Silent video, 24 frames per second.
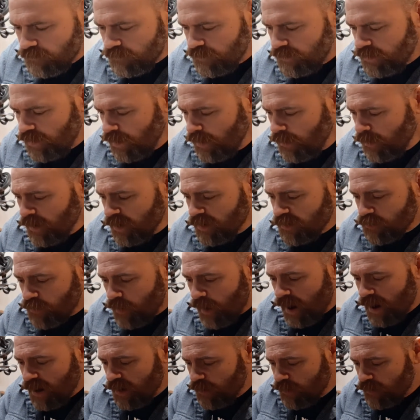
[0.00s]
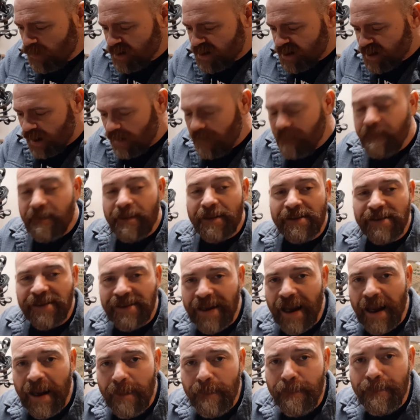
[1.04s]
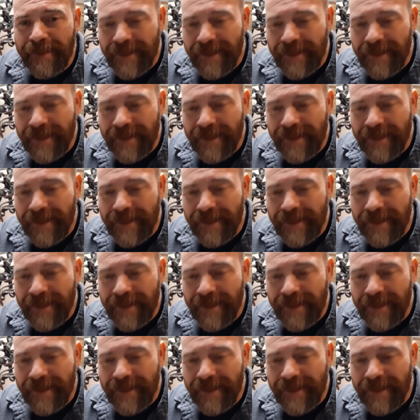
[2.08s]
You are trying to achieve the same